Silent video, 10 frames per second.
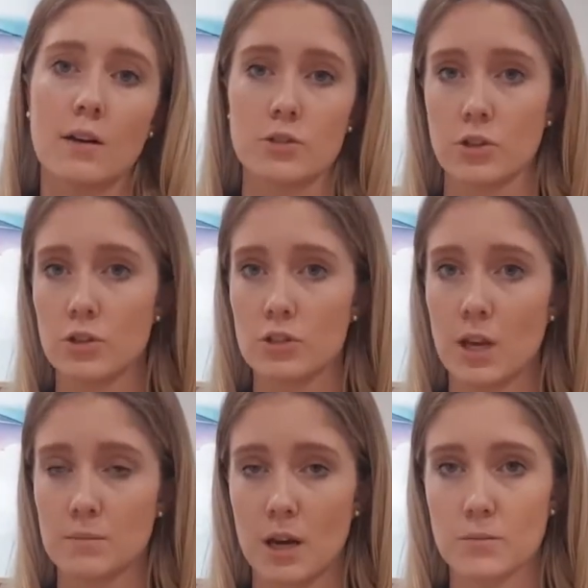So you'd
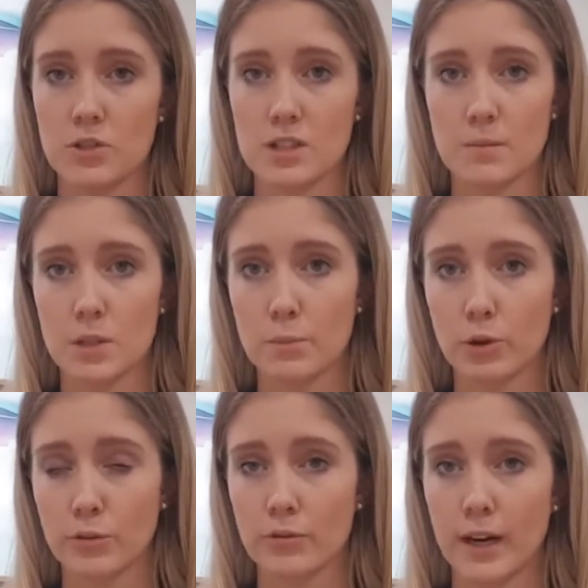sometimes use them to
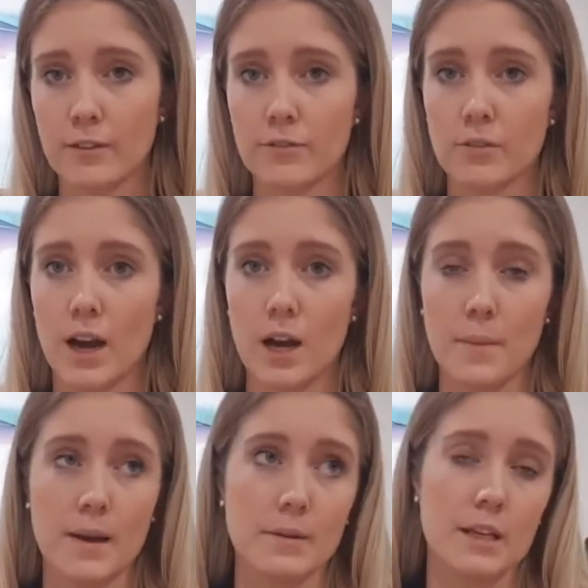proofread
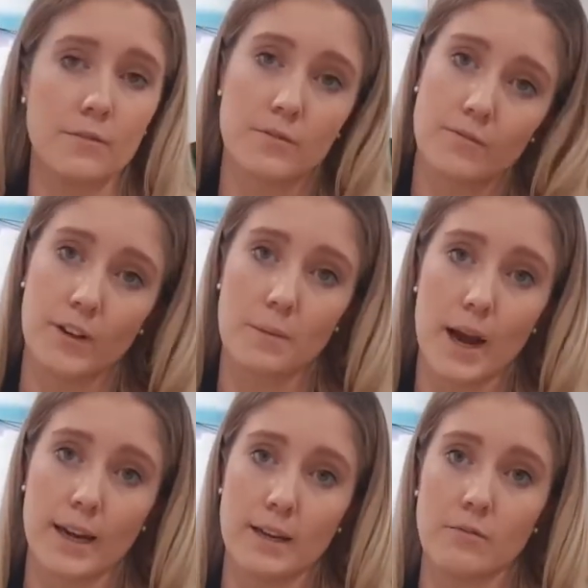and give
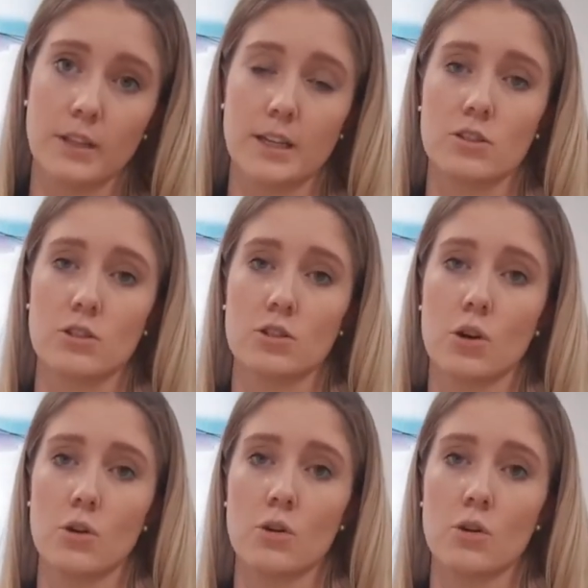feedback in relation to